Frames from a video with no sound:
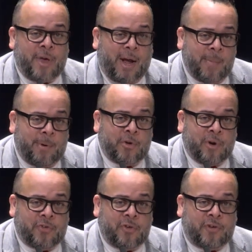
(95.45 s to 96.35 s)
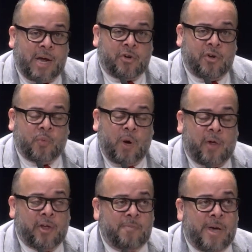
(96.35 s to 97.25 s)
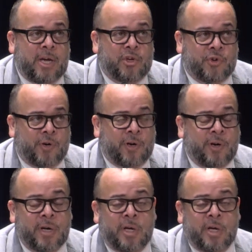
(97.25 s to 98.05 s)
that can be addressed in statute, as well as making sure